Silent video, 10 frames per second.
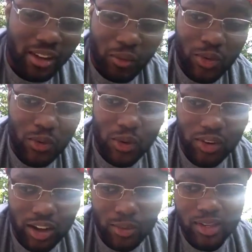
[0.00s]
When we woke
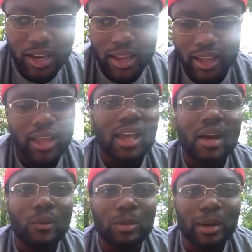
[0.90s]
up, we were like,
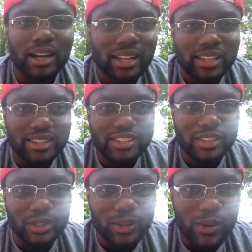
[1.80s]
we better get these
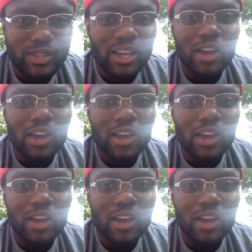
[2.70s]
shoes.